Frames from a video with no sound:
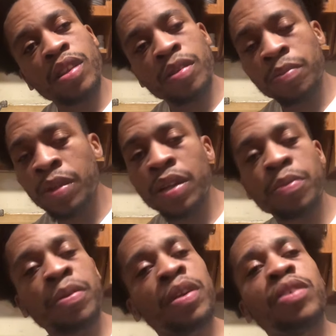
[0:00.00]
Nigga,
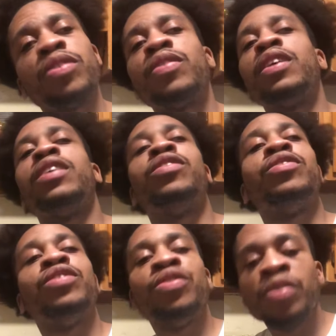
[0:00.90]
man, are you
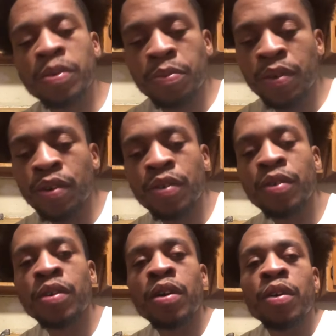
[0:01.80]
doing, bro.
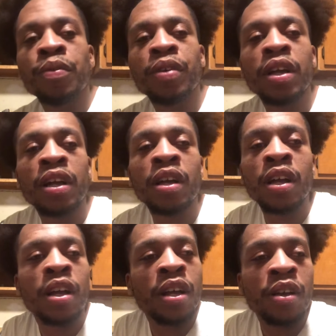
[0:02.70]
We,
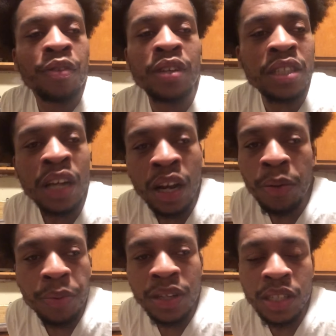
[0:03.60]
we signed a
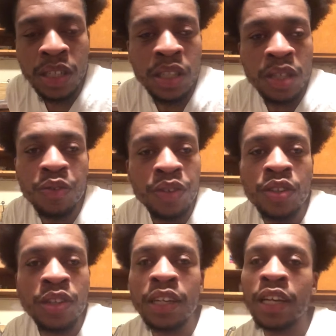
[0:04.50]
petition for you
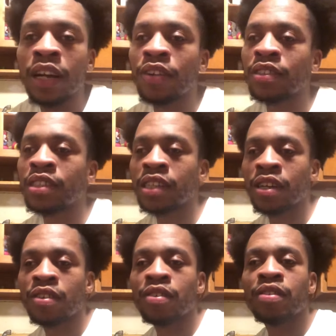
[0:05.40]
to get out of jail.
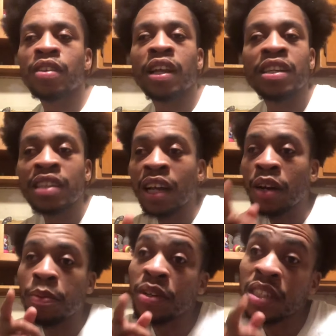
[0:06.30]
They signed a
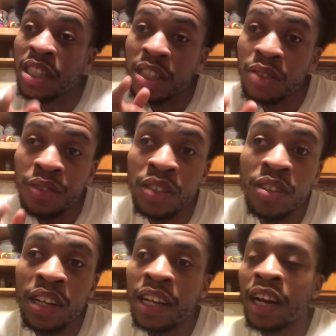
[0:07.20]
petition for you to
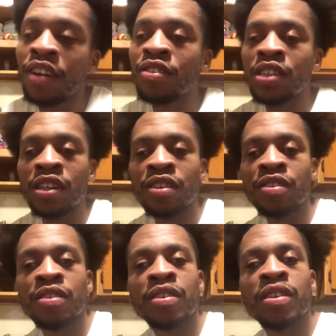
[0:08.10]
get out of jail.
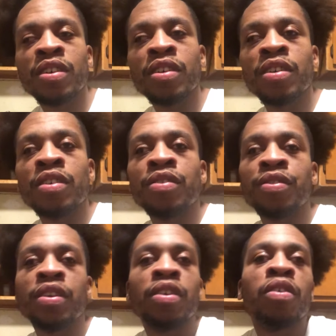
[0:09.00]

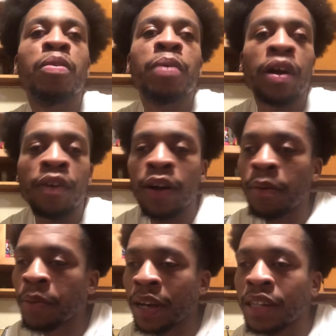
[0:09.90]
You could go back around
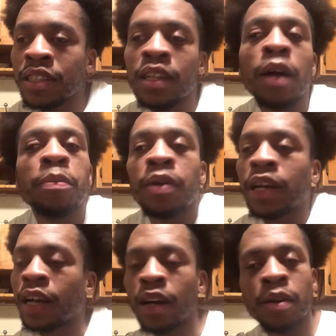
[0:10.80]
bikes, not bunny
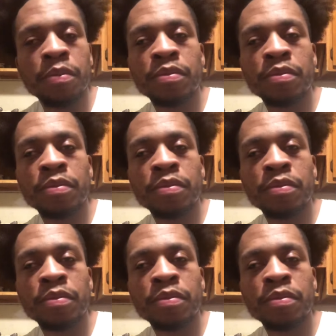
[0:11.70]
hop.